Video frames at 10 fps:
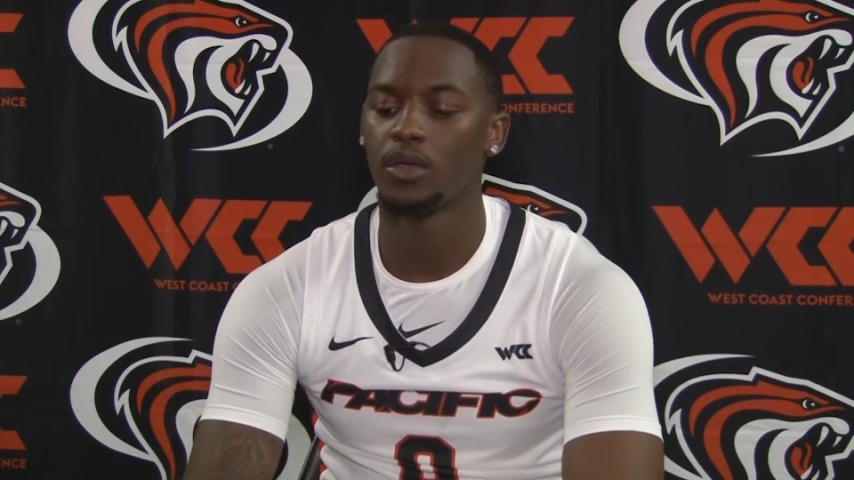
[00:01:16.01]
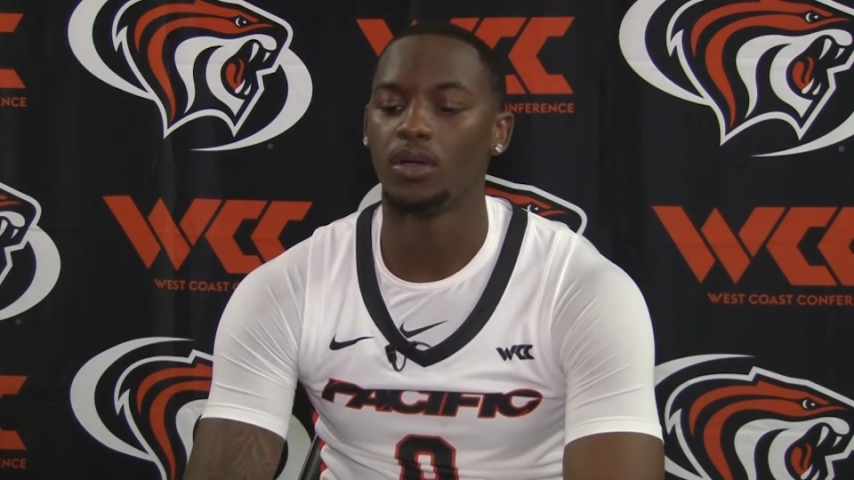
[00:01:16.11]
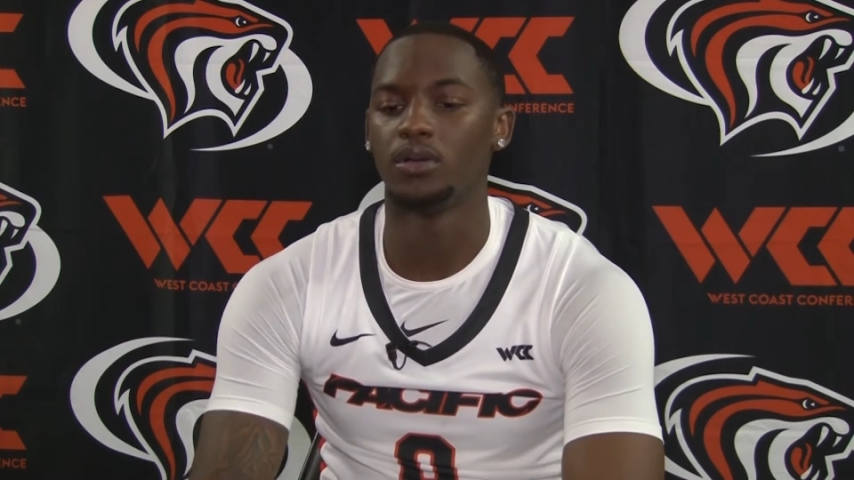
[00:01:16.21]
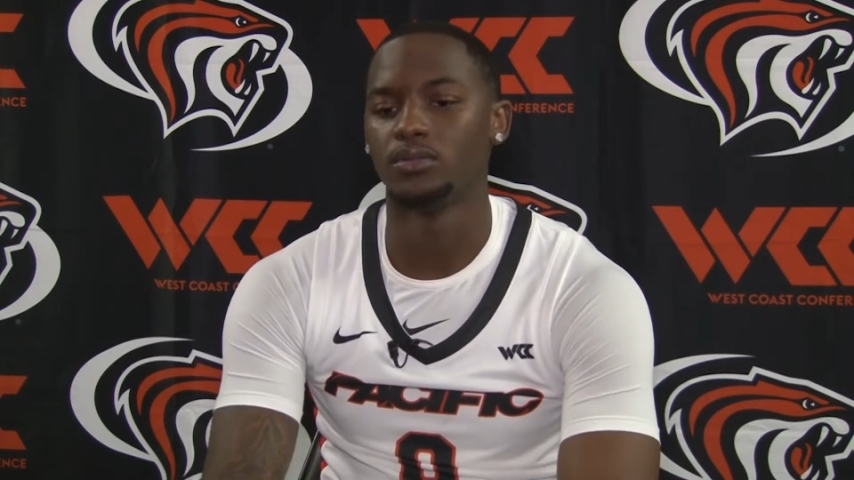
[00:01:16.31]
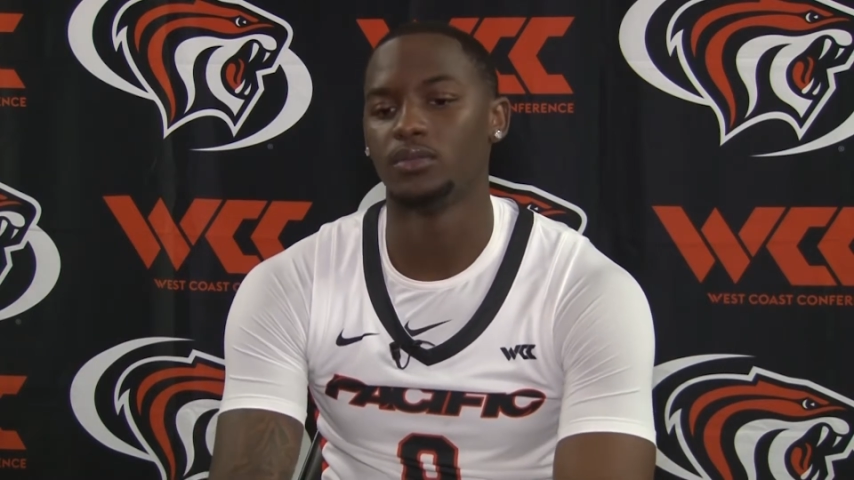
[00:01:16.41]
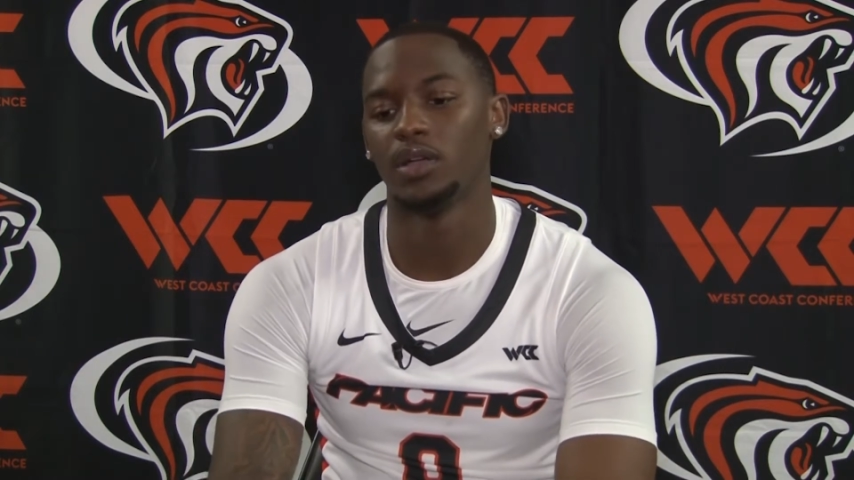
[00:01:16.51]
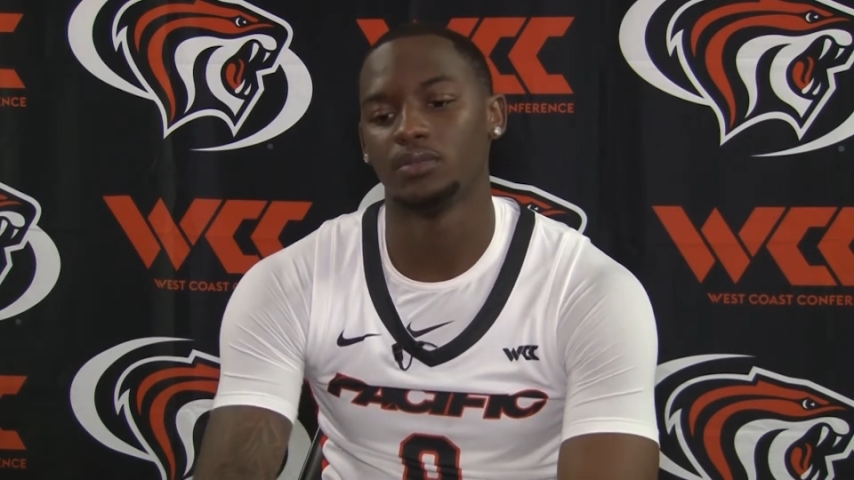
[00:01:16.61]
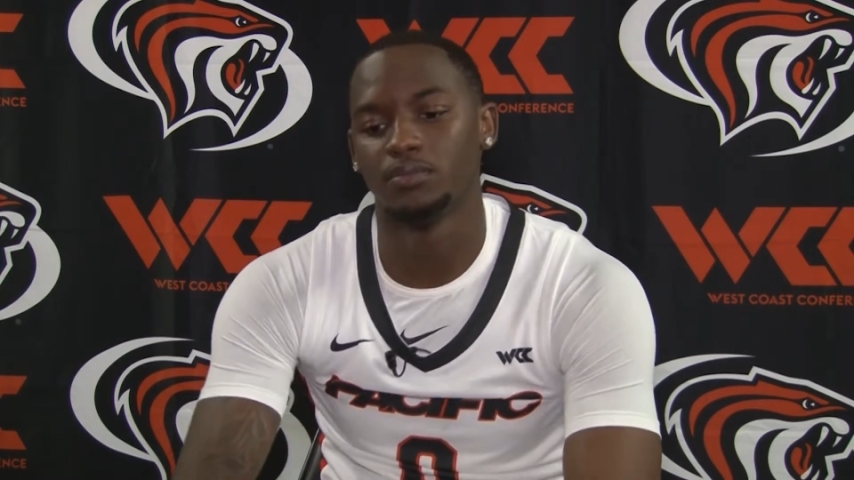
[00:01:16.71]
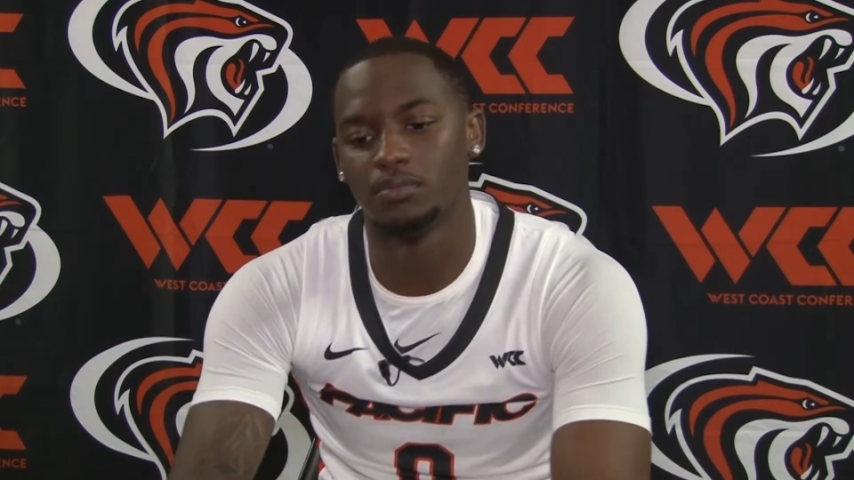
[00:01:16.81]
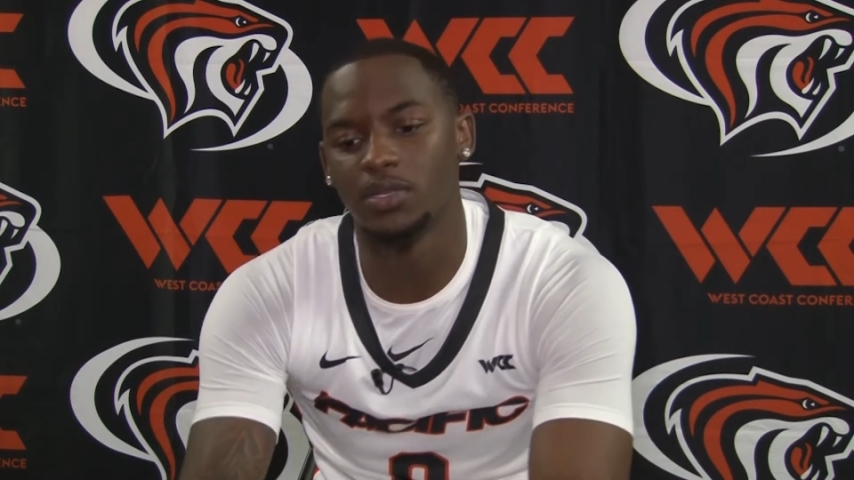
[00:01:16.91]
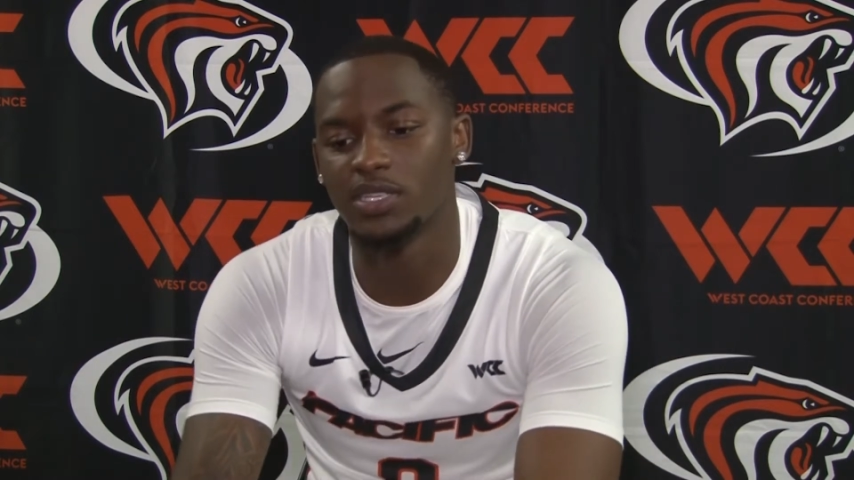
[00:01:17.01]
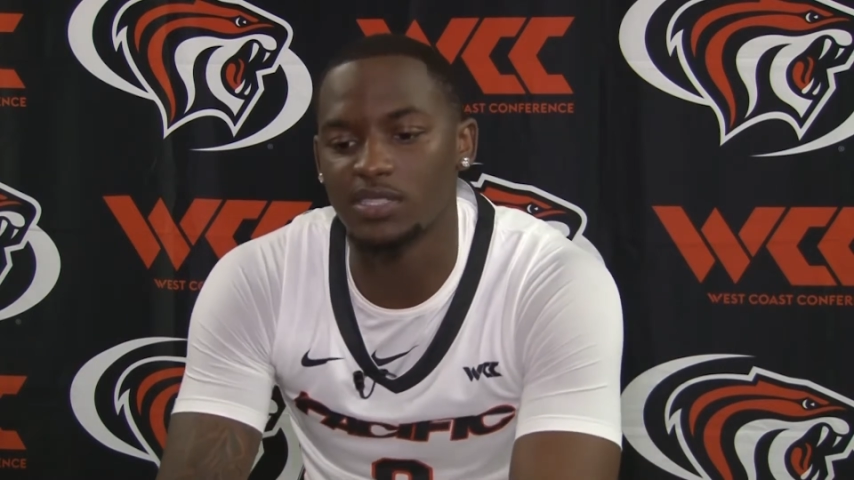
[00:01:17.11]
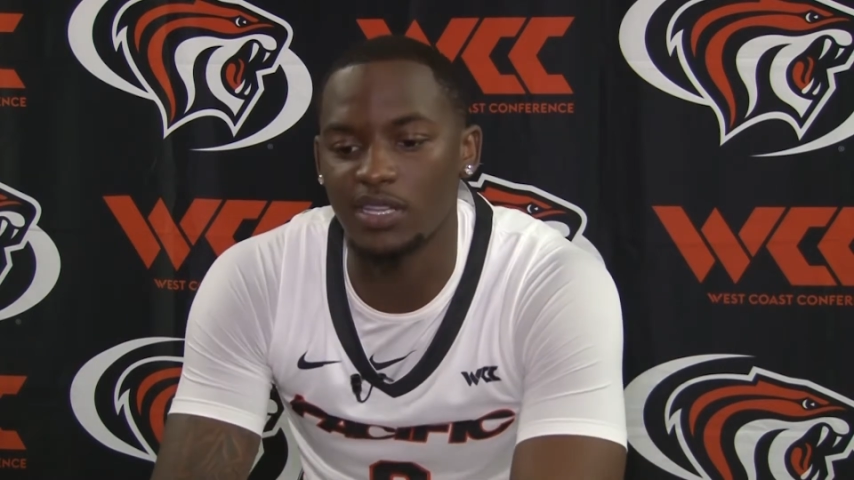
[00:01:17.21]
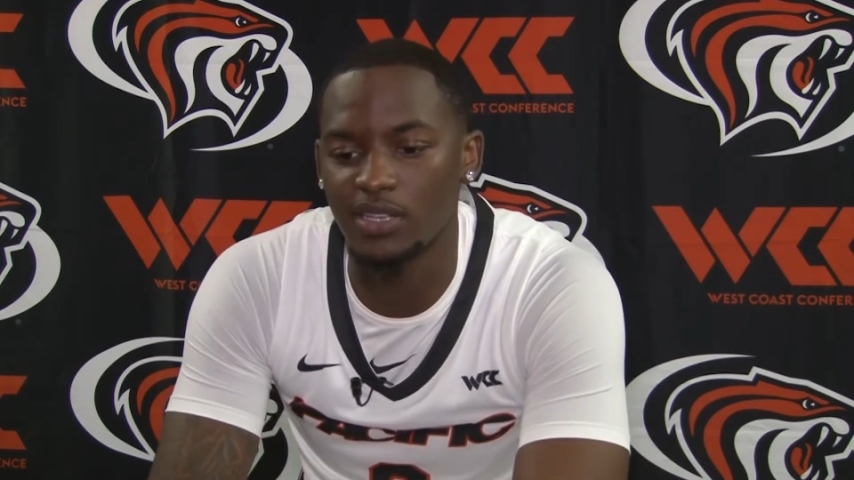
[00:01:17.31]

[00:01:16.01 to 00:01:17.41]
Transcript: Um, I, because I